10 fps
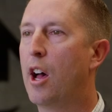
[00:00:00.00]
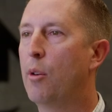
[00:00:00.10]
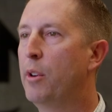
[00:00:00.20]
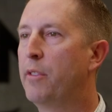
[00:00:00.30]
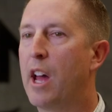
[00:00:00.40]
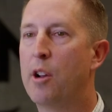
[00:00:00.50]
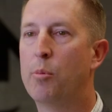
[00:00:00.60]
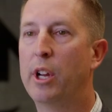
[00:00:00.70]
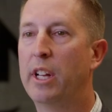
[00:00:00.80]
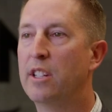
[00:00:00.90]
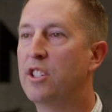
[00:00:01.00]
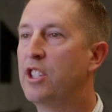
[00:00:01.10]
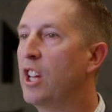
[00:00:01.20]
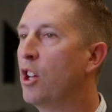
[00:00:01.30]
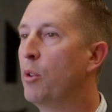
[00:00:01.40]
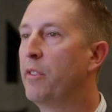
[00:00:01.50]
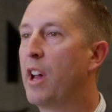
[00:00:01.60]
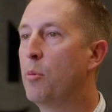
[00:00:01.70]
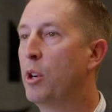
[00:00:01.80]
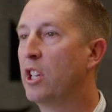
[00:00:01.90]
We've got to bring in steel, we've
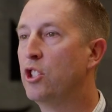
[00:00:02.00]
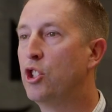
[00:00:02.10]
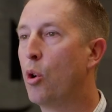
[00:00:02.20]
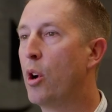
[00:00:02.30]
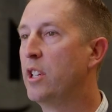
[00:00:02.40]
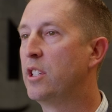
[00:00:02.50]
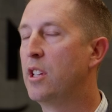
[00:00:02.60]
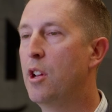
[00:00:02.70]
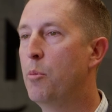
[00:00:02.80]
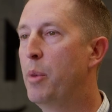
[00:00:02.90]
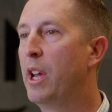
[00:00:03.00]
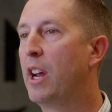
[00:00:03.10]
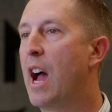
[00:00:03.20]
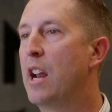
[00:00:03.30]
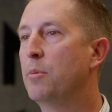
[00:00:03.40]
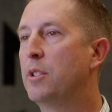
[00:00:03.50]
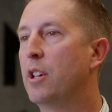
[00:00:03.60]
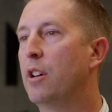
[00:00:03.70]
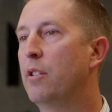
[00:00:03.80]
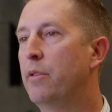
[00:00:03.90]
got to bring in joist, big items
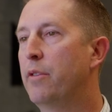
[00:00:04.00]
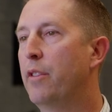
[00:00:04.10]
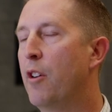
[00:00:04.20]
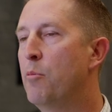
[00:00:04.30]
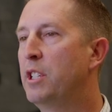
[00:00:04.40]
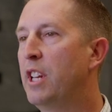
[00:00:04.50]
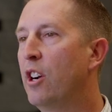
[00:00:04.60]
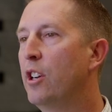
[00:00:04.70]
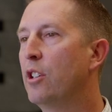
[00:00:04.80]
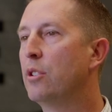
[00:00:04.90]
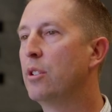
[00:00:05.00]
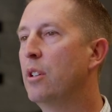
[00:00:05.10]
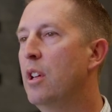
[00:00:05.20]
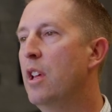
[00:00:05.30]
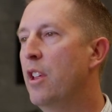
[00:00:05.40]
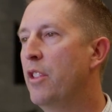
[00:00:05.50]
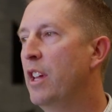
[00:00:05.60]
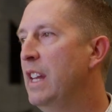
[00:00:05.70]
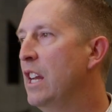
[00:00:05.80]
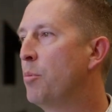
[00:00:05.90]
of material
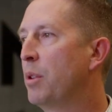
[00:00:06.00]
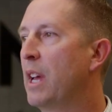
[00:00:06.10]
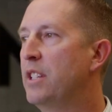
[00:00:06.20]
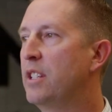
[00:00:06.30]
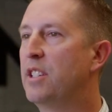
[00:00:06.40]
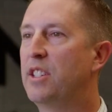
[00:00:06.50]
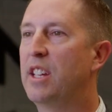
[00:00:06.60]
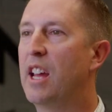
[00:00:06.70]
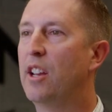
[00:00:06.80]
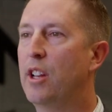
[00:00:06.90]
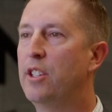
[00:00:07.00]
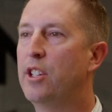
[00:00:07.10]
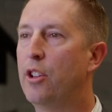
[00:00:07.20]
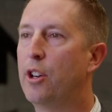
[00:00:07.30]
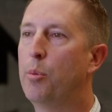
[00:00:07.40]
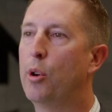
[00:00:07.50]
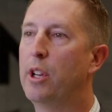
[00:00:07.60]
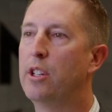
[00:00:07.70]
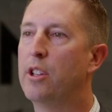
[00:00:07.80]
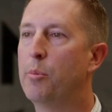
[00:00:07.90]
that need a place to sit until they're put
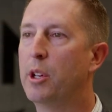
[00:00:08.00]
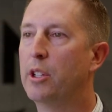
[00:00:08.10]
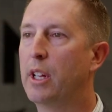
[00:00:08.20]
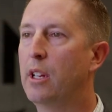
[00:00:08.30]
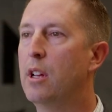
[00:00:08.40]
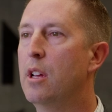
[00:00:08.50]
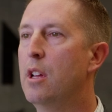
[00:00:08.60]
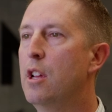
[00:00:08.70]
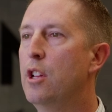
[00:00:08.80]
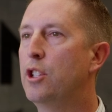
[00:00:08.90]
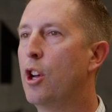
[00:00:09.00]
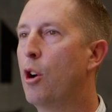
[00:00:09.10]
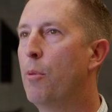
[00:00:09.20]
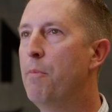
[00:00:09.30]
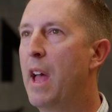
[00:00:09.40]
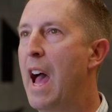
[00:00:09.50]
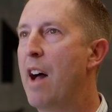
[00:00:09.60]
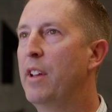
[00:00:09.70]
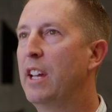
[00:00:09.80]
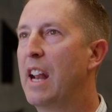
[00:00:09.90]
into the building. So
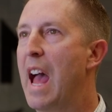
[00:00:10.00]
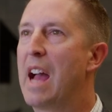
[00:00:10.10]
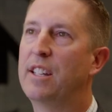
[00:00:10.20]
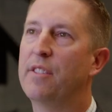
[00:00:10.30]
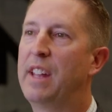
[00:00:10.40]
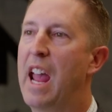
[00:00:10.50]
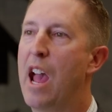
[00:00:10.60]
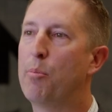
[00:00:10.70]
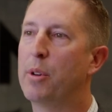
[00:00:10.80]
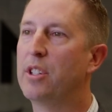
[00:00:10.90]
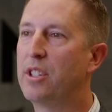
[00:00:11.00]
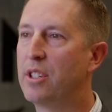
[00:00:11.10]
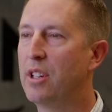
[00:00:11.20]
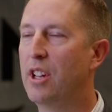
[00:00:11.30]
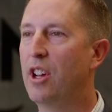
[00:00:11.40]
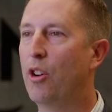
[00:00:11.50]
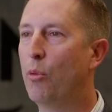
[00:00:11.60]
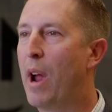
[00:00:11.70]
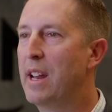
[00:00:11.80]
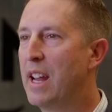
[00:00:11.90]
having an active campus
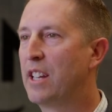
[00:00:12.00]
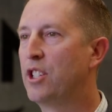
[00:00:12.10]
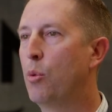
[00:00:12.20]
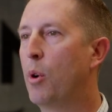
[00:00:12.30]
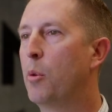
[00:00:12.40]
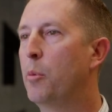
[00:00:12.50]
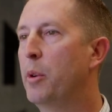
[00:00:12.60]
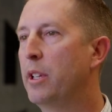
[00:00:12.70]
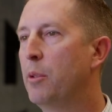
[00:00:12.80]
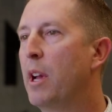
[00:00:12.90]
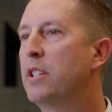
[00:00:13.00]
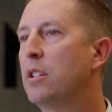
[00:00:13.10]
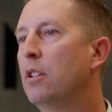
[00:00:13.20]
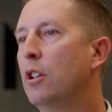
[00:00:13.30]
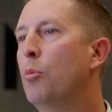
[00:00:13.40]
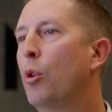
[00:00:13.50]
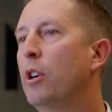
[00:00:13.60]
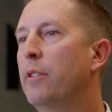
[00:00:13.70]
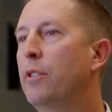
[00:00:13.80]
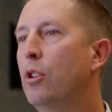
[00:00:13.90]
right next to where we're building makes it a little
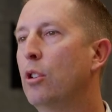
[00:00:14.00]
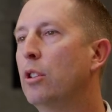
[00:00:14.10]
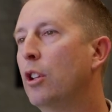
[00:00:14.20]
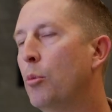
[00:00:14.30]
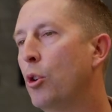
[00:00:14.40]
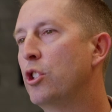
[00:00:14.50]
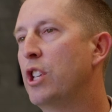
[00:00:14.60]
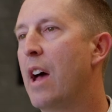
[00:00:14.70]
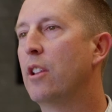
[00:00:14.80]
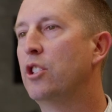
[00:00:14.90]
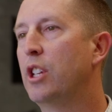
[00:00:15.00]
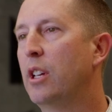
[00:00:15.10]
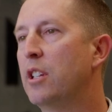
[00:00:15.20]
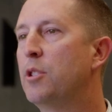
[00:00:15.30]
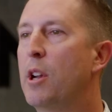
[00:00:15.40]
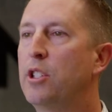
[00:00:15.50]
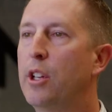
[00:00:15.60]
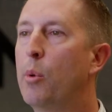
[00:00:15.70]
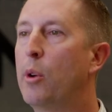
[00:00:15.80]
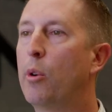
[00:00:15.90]
more difficult and a little more challenging,
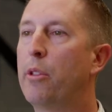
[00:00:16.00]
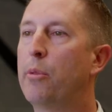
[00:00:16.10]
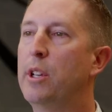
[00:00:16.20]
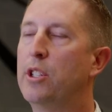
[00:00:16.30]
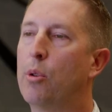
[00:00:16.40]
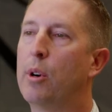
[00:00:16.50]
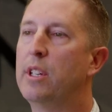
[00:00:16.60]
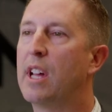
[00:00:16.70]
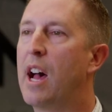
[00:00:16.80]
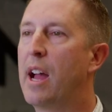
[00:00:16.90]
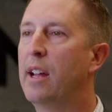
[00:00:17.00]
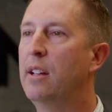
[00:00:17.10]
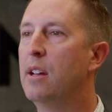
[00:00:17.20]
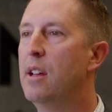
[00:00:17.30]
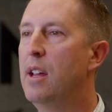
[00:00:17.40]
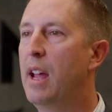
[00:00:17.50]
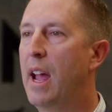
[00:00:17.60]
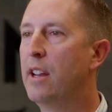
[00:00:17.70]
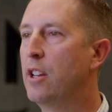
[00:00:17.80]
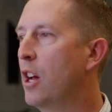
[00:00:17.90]
especially when we're 3 stories high
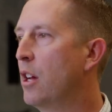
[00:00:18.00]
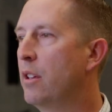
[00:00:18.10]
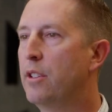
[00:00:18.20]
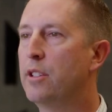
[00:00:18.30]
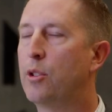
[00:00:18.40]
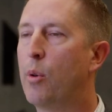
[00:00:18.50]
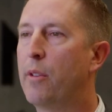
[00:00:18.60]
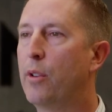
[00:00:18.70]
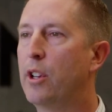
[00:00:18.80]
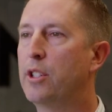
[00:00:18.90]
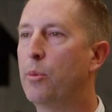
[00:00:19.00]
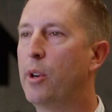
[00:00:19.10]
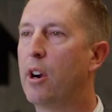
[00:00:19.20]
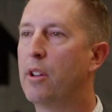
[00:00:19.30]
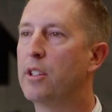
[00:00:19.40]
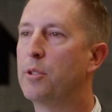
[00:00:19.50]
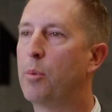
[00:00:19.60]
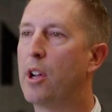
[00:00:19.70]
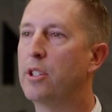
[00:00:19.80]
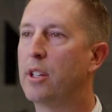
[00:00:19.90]
and the square footage that we are on this
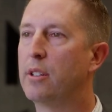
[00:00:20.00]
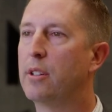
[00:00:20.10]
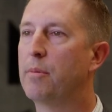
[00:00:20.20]
project.